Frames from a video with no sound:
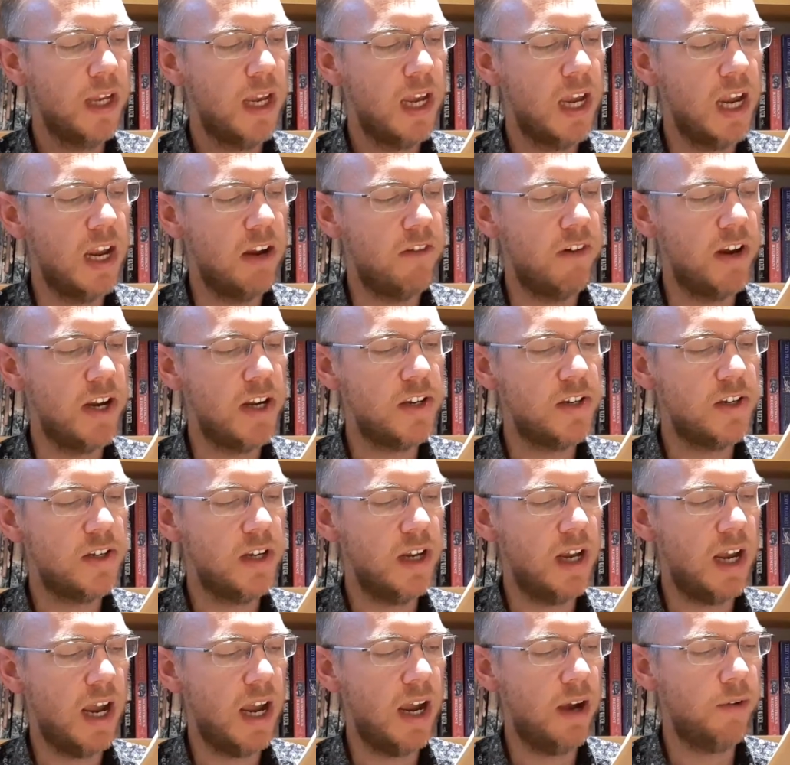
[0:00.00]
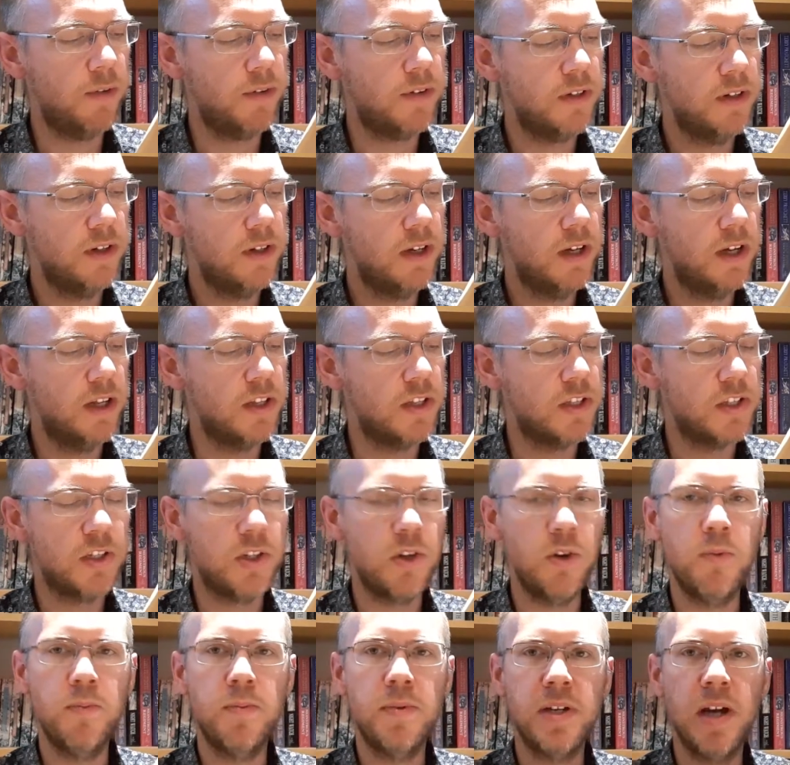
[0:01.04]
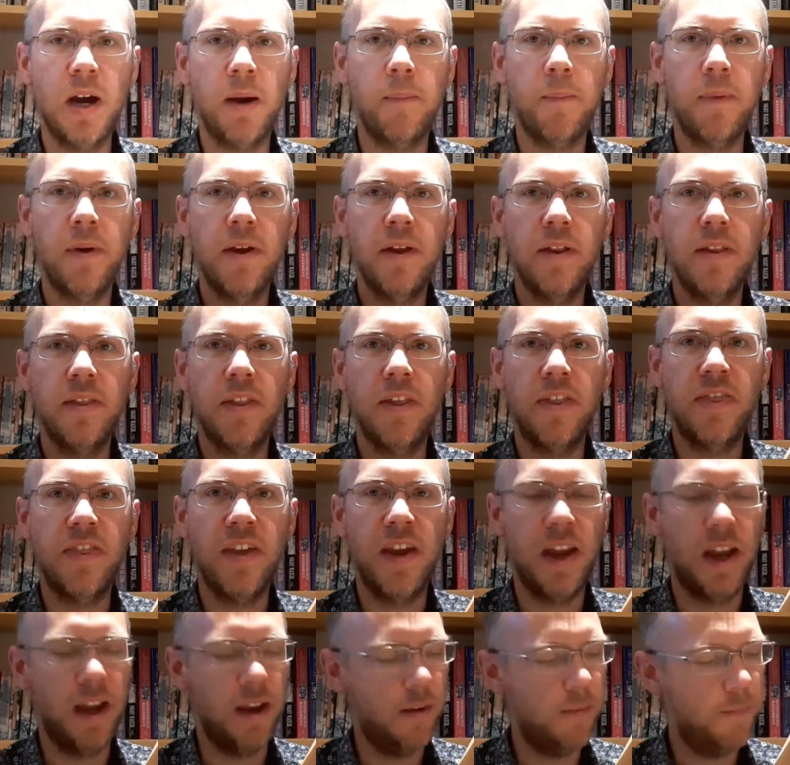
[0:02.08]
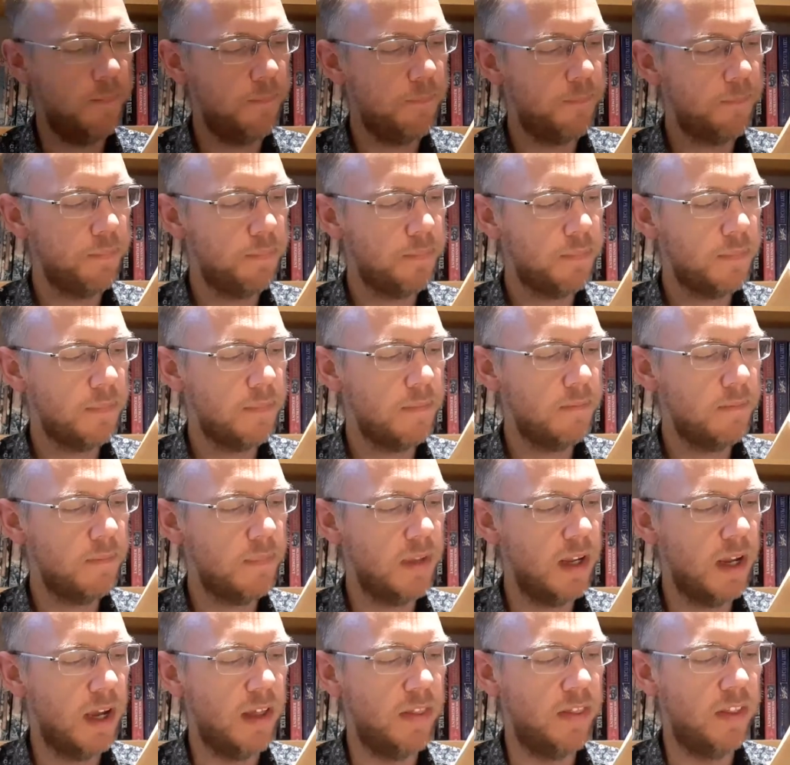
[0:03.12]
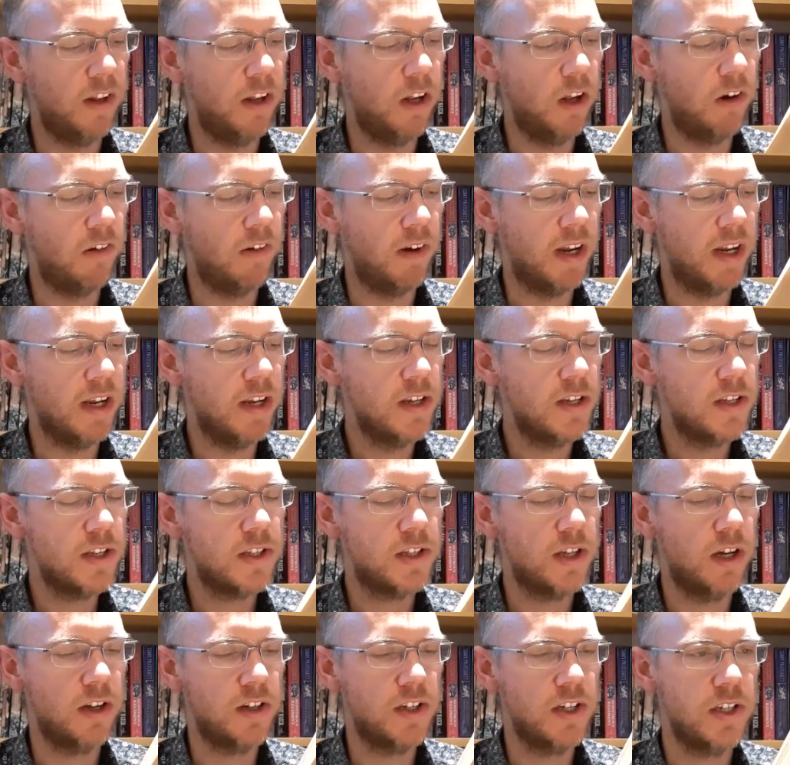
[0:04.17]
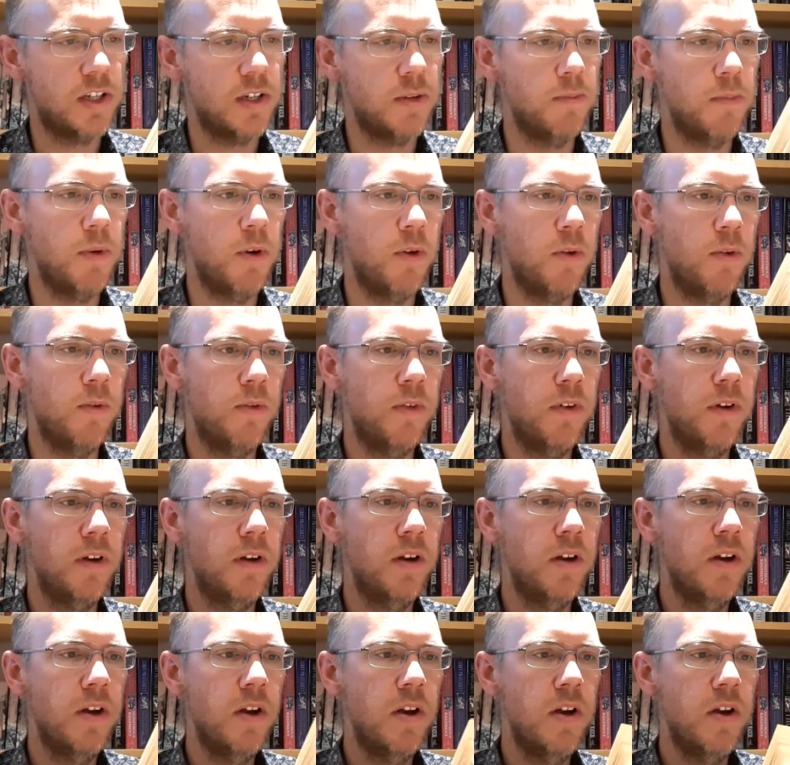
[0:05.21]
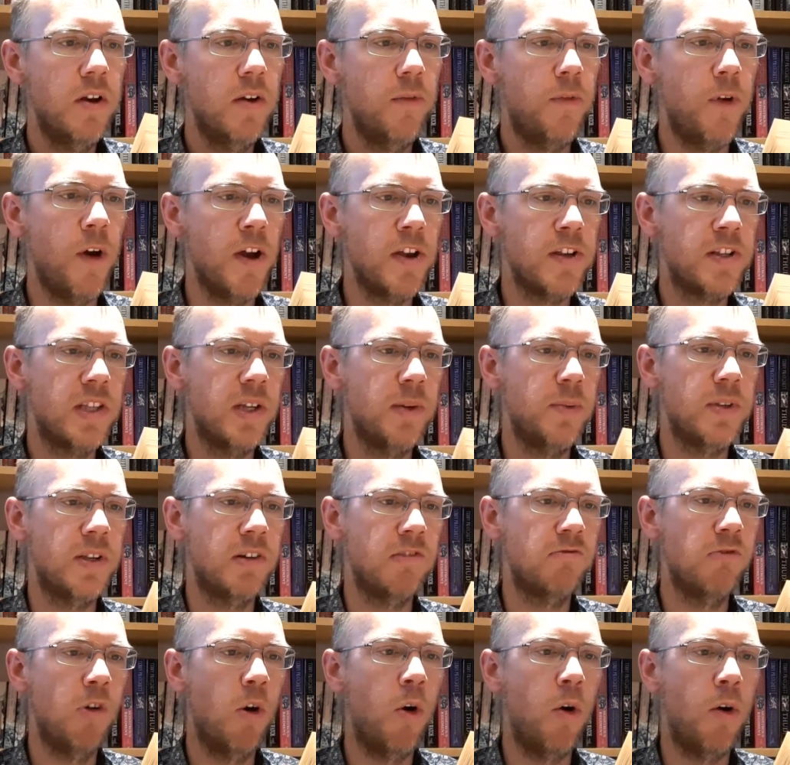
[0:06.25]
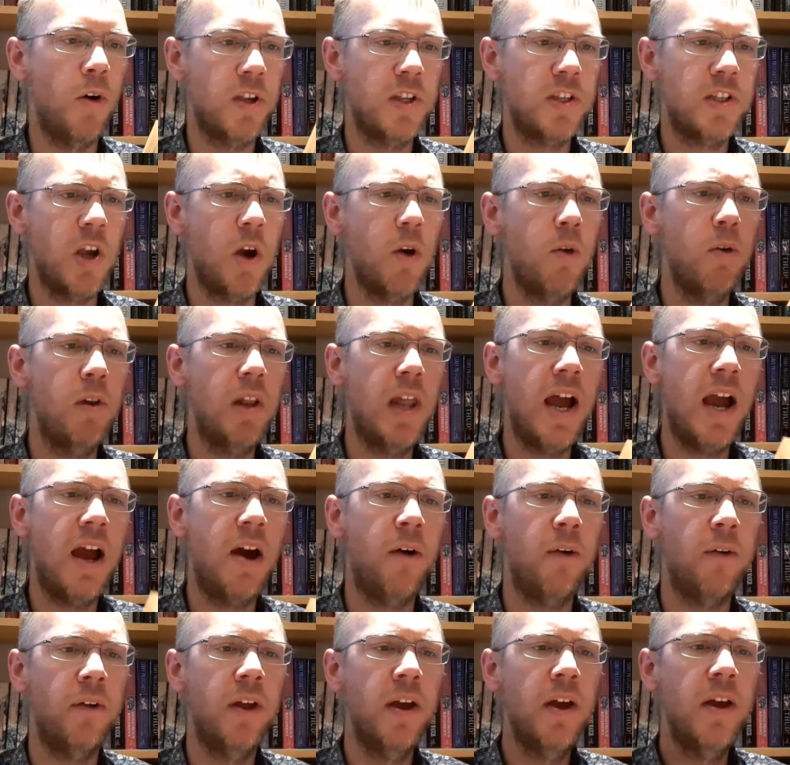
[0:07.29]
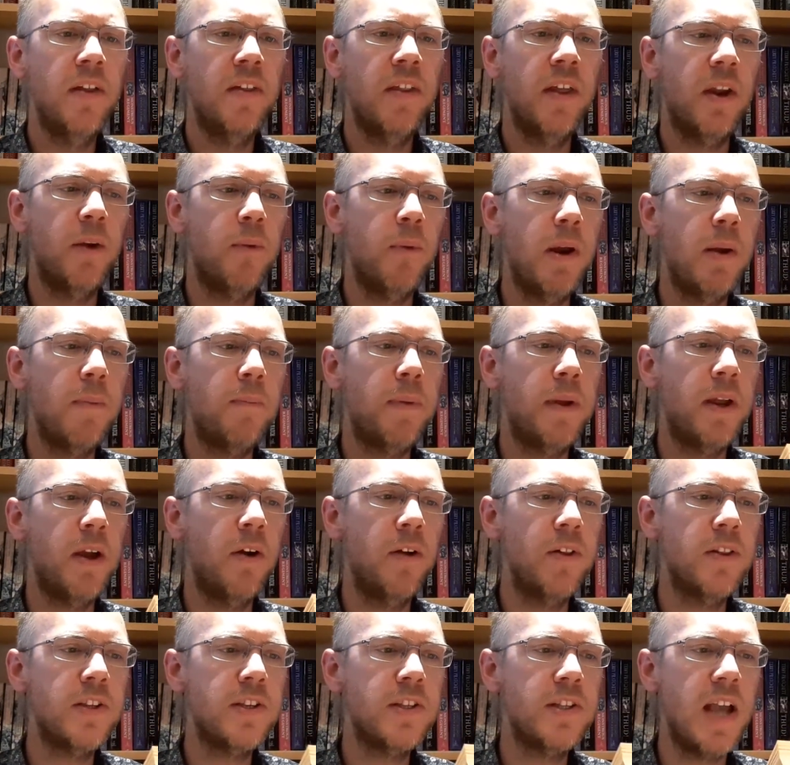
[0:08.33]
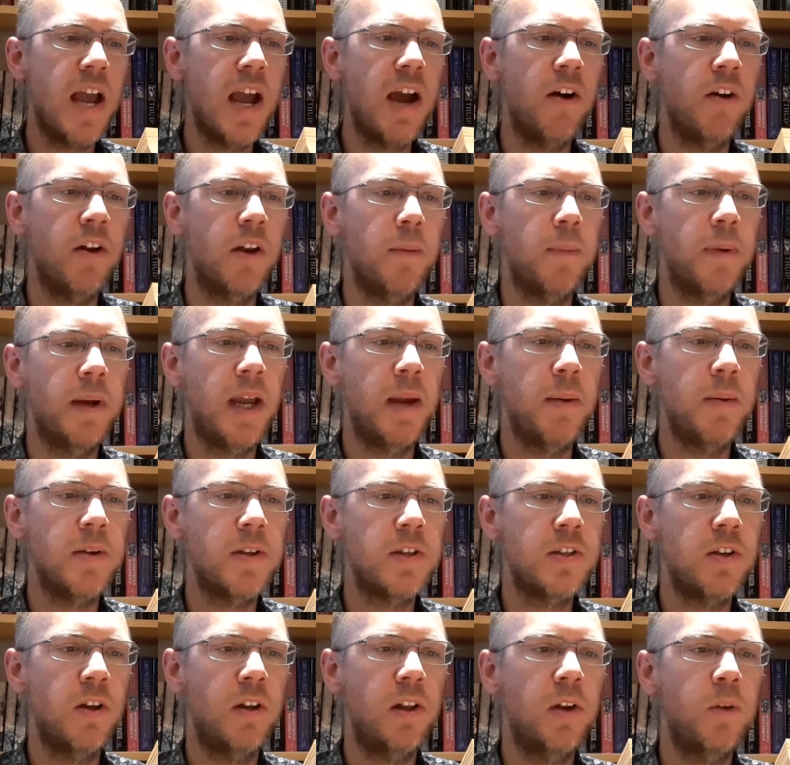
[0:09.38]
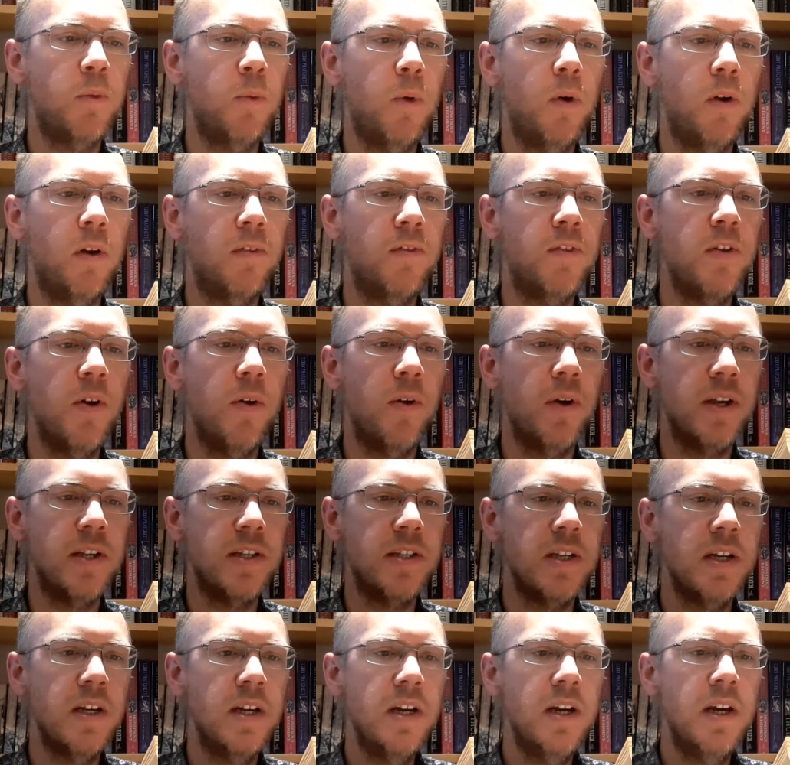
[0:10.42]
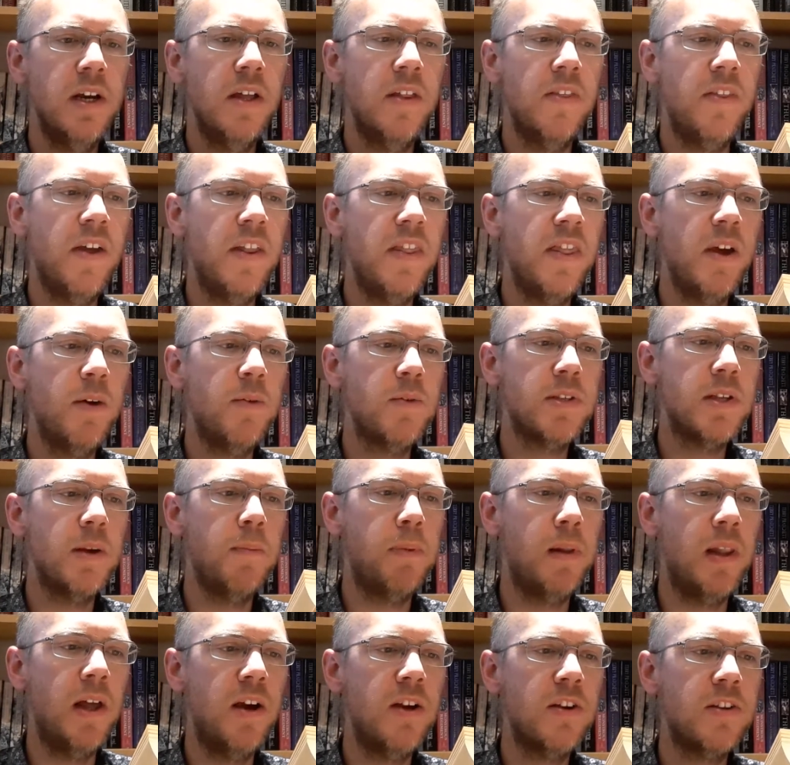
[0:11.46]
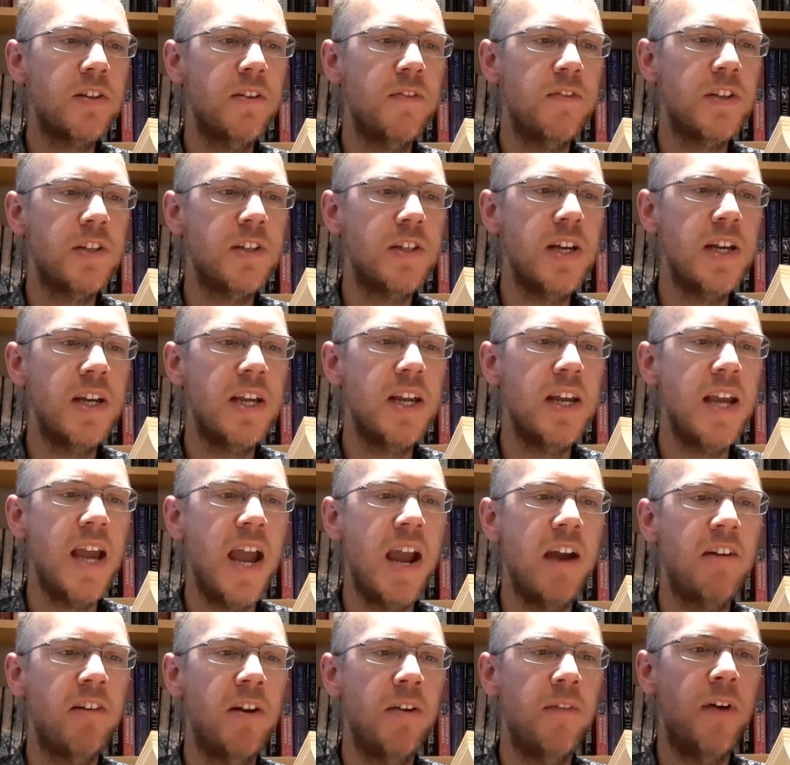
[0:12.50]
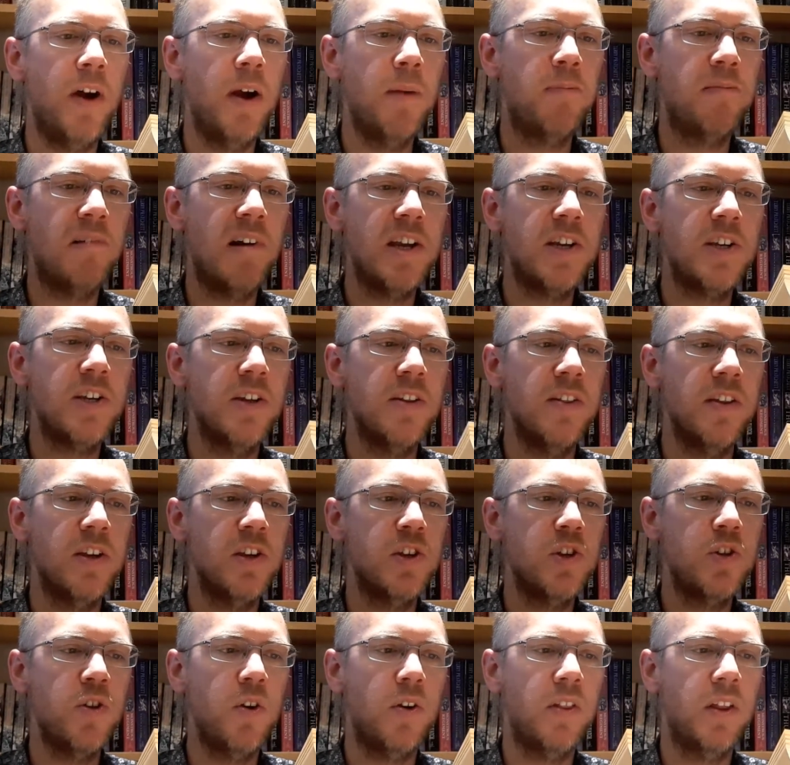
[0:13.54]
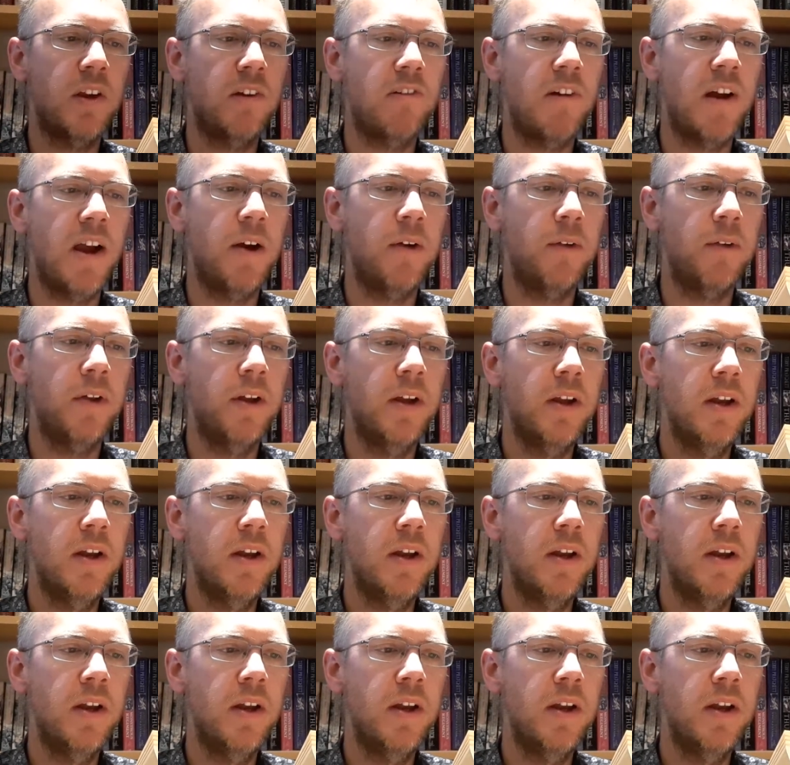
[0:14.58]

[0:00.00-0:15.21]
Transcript: He reached out and scooped up the thing, and the lorry started to move. First there was a roar, so loud that it went beyond sound and became a solid wall of noise. Then there was a blast of stinking air and a vibration that shook the ground.